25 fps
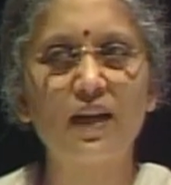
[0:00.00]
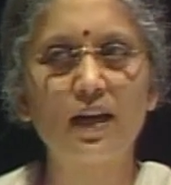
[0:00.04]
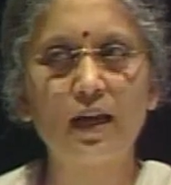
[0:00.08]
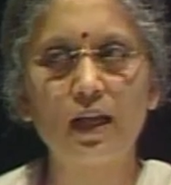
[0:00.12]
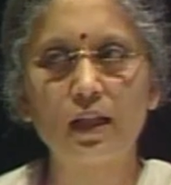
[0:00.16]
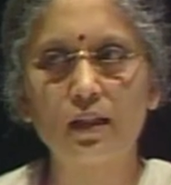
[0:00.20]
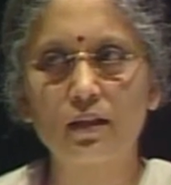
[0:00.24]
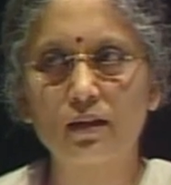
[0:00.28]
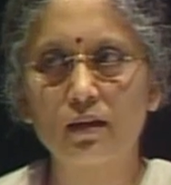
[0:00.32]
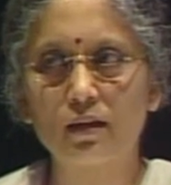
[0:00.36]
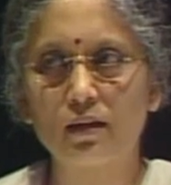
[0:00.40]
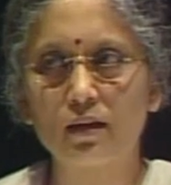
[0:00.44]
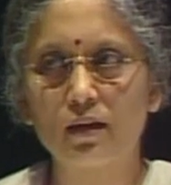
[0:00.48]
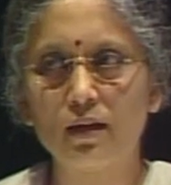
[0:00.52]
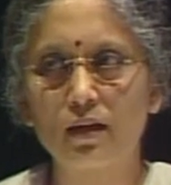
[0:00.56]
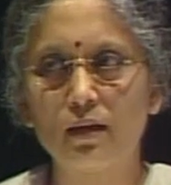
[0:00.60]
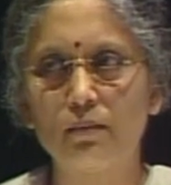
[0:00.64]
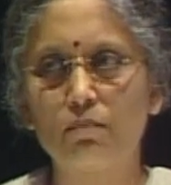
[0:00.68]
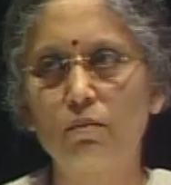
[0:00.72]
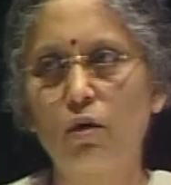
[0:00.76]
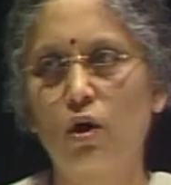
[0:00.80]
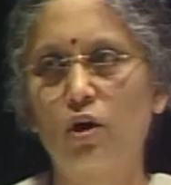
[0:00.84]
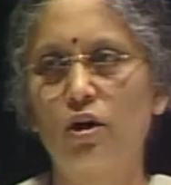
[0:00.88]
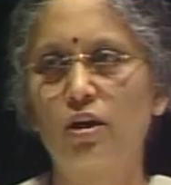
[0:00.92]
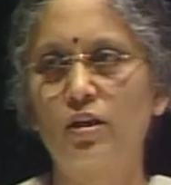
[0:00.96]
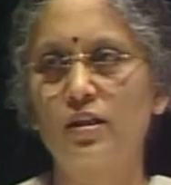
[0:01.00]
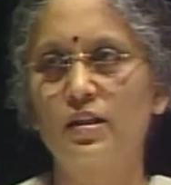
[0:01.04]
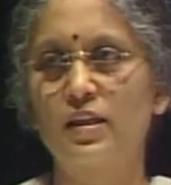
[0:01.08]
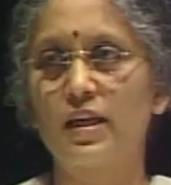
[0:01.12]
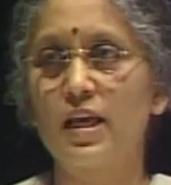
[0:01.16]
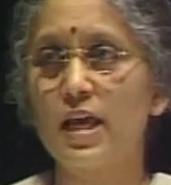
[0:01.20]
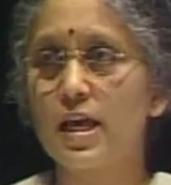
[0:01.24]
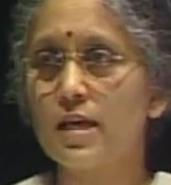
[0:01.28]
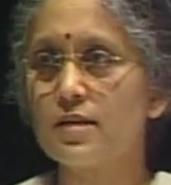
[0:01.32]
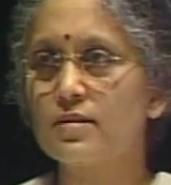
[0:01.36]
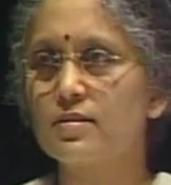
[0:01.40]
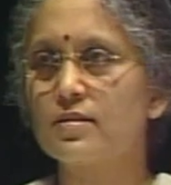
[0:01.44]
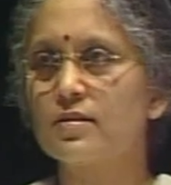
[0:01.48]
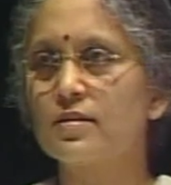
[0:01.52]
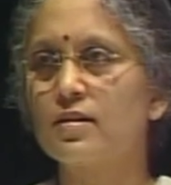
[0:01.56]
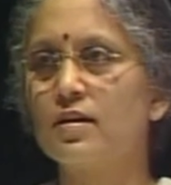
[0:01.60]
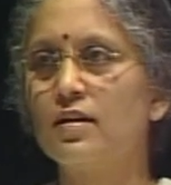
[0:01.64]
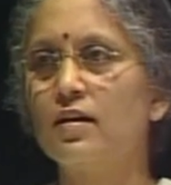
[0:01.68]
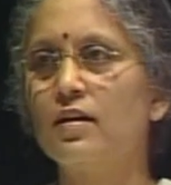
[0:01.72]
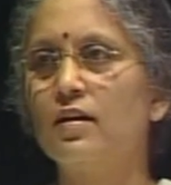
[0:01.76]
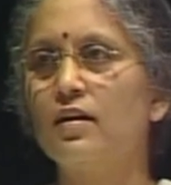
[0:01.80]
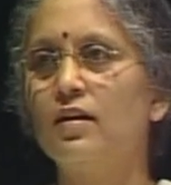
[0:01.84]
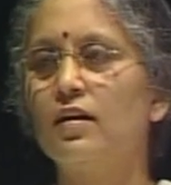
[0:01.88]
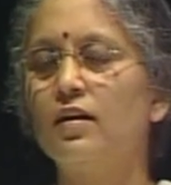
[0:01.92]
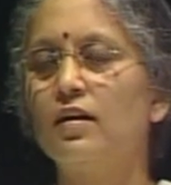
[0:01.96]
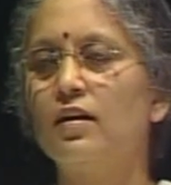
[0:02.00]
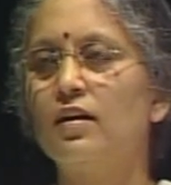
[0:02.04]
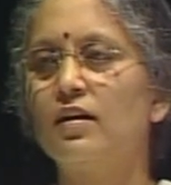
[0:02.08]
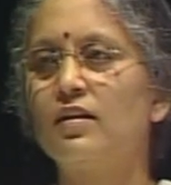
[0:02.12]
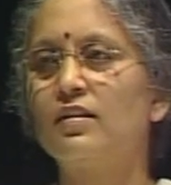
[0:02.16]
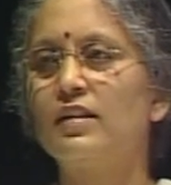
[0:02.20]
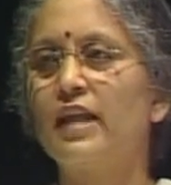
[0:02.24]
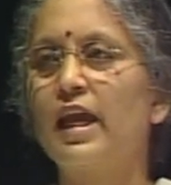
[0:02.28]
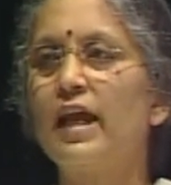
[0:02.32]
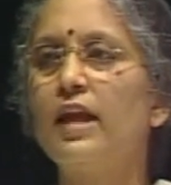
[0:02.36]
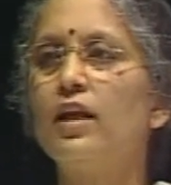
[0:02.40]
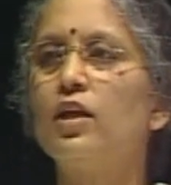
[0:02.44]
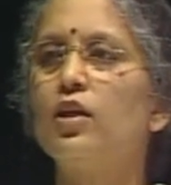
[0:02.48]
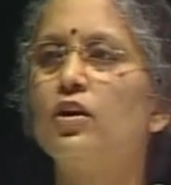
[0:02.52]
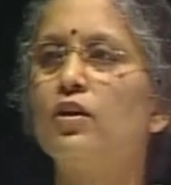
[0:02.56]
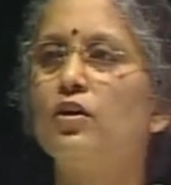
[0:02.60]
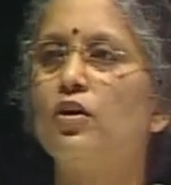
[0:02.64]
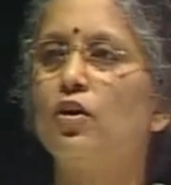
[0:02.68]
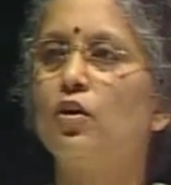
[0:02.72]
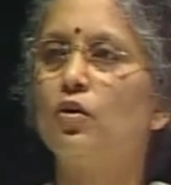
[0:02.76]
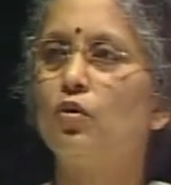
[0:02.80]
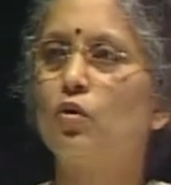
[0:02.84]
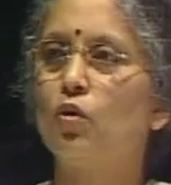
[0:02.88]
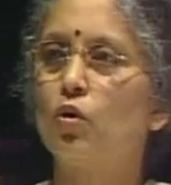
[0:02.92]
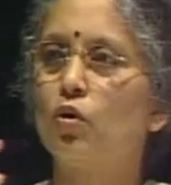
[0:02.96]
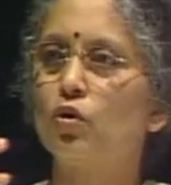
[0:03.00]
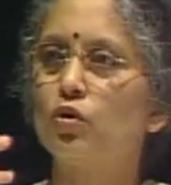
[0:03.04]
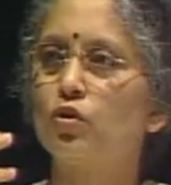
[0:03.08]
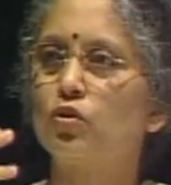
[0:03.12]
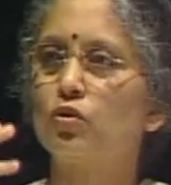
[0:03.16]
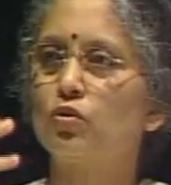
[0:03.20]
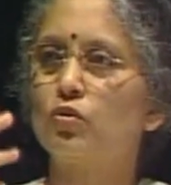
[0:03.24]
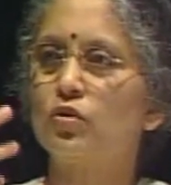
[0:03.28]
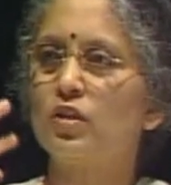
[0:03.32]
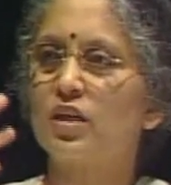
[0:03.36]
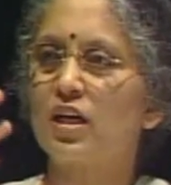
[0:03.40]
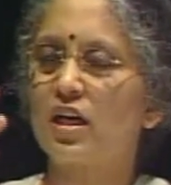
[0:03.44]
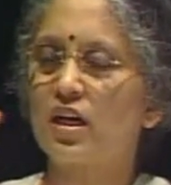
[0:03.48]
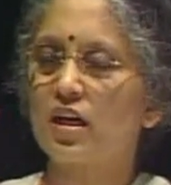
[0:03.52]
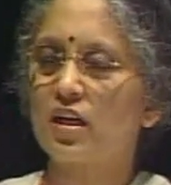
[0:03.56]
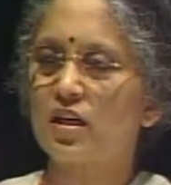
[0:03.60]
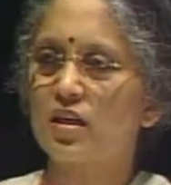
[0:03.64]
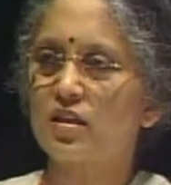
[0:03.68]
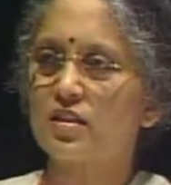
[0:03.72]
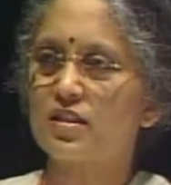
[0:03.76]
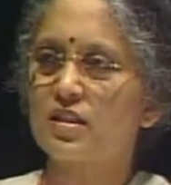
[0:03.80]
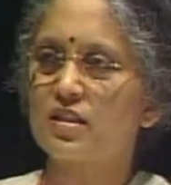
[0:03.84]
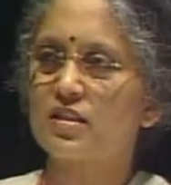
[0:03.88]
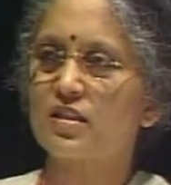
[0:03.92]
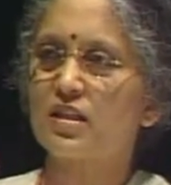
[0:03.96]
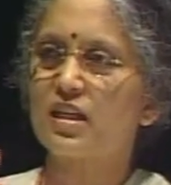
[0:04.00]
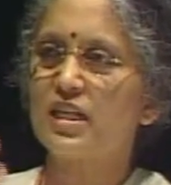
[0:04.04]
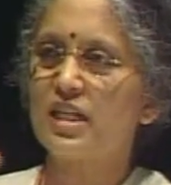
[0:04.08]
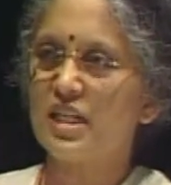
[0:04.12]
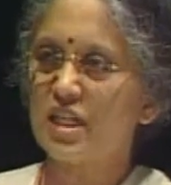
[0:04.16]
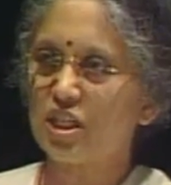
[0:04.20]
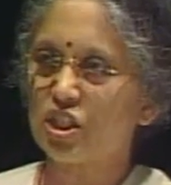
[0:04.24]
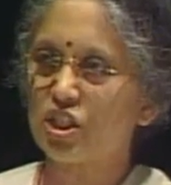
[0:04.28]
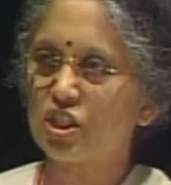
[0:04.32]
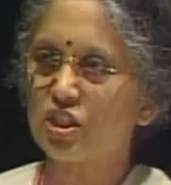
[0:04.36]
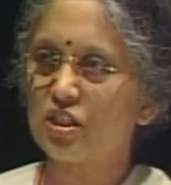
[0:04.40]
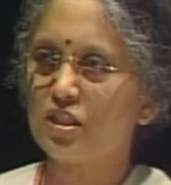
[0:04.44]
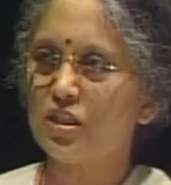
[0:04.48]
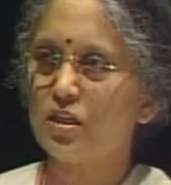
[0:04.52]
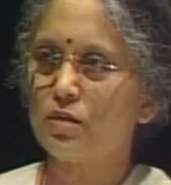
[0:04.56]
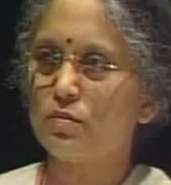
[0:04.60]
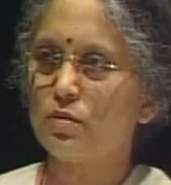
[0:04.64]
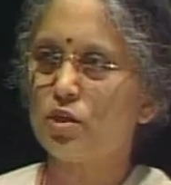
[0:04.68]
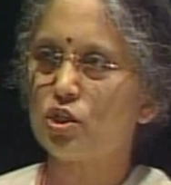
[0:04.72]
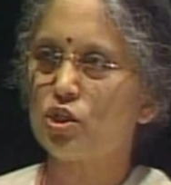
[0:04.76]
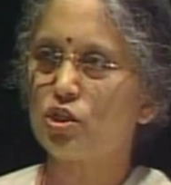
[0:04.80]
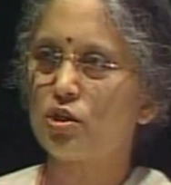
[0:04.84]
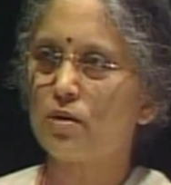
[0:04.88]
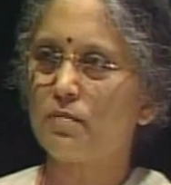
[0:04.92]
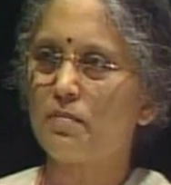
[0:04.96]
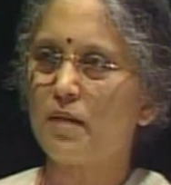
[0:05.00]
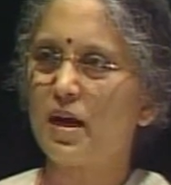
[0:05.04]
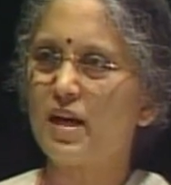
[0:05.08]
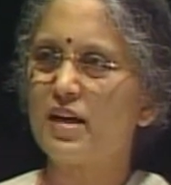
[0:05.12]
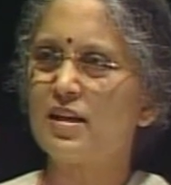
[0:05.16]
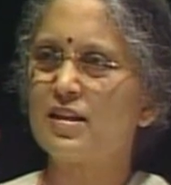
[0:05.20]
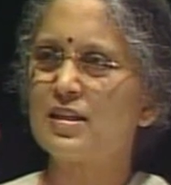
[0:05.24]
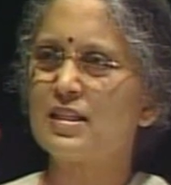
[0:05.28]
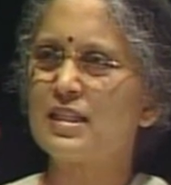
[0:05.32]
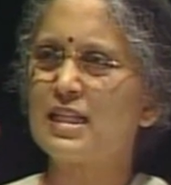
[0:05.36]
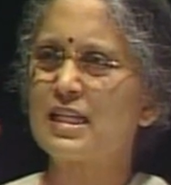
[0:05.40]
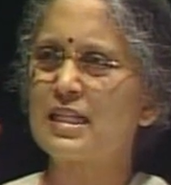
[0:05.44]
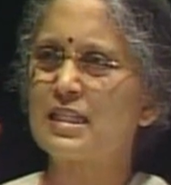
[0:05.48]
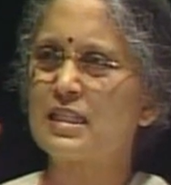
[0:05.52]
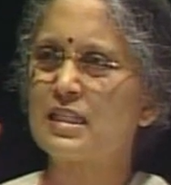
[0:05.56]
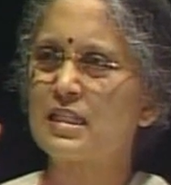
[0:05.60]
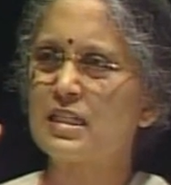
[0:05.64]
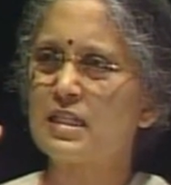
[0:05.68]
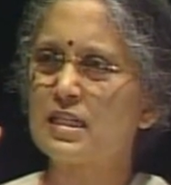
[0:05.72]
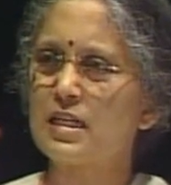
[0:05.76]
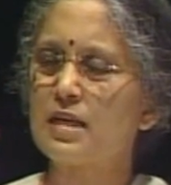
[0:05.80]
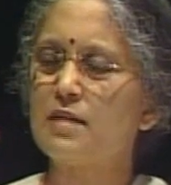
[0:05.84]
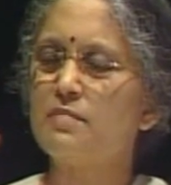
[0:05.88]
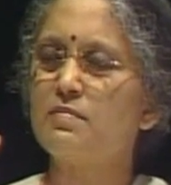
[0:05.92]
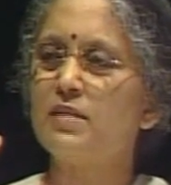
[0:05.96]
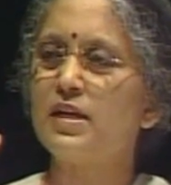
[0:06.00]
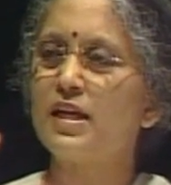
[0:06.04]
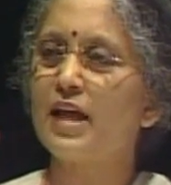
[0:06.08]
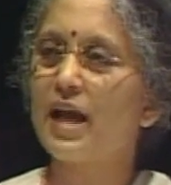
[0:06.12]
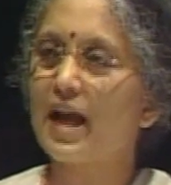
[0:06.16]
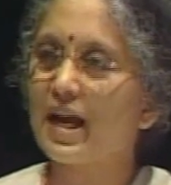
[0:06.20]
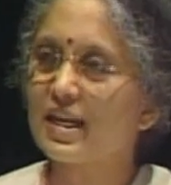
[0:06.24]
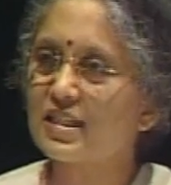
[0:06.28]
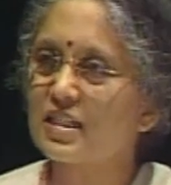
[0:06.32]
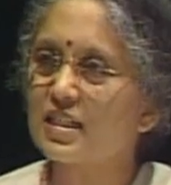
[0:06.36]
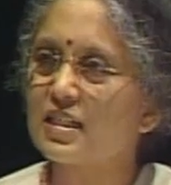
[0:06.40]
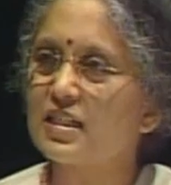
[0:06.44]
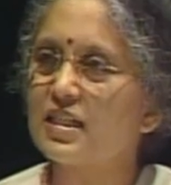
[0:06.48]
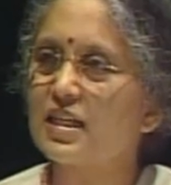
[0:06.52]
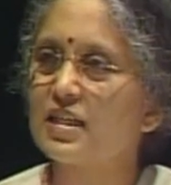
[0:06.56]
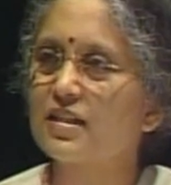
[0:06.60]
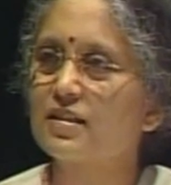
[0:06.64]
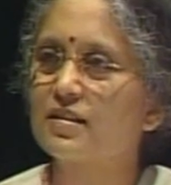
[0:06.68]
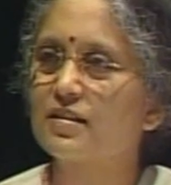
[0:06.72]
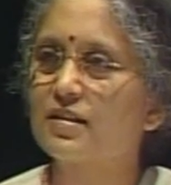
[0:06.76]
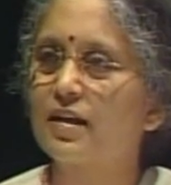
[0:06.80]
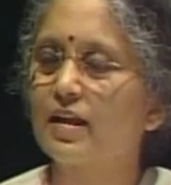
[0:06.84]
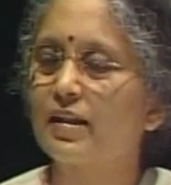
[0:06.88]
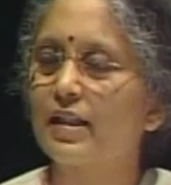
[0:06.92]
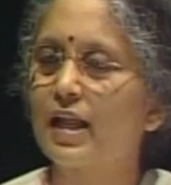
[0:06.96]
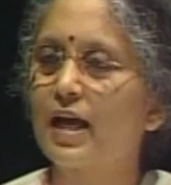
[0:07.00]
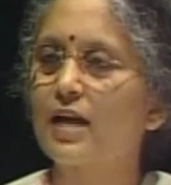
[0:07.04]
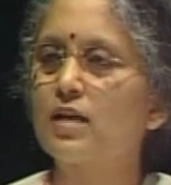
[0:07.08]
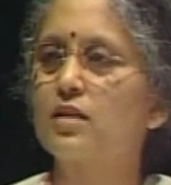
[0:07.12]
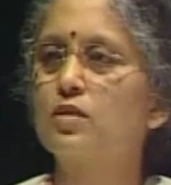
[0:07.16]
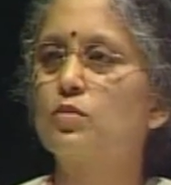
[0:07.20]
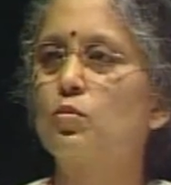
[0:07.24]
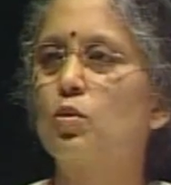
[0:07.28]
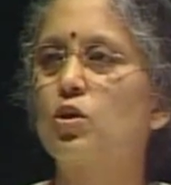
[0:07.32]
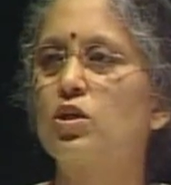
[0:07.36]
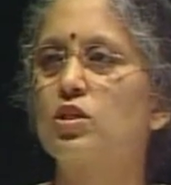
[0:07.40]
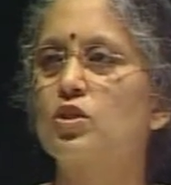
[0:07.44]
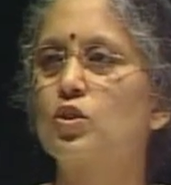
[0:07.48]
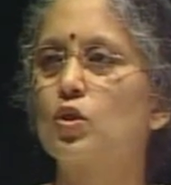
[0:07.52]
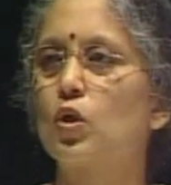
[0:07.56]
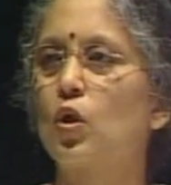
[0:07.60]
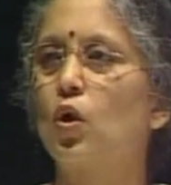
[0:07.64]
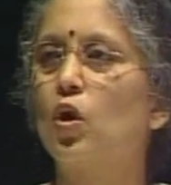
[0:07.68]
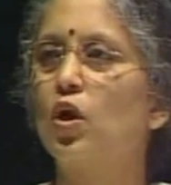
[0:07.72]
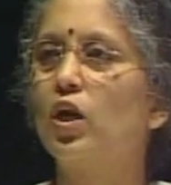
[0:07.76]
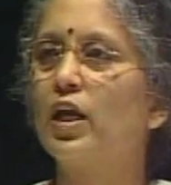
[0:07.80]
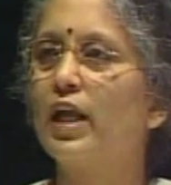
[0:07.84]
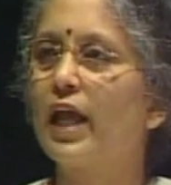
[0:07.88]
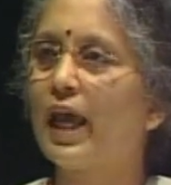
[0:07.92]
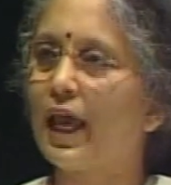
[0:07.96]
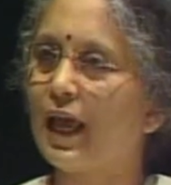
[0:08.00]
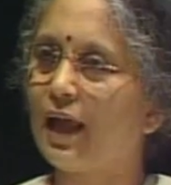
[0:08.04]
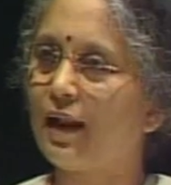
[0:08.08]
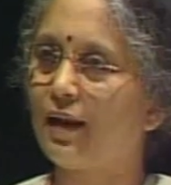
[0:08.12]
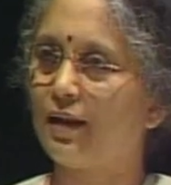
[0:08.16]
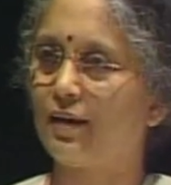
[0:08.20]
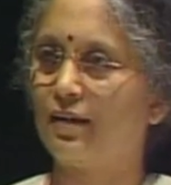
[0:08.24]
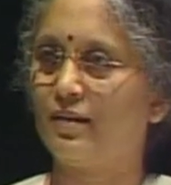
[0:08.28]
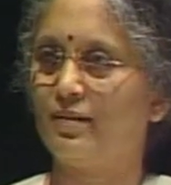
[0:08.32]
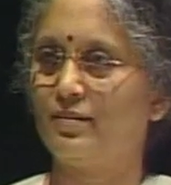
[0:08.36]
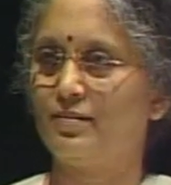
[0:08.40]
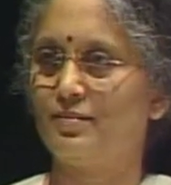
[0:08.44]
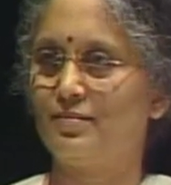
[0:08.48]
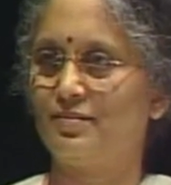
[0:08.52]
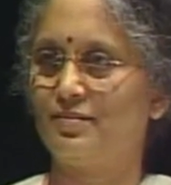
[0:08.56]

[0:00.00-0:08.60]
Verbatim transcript: of unethical, immoral things, then you go through a condition in which your mind is extremely agitated and that is what is called hell.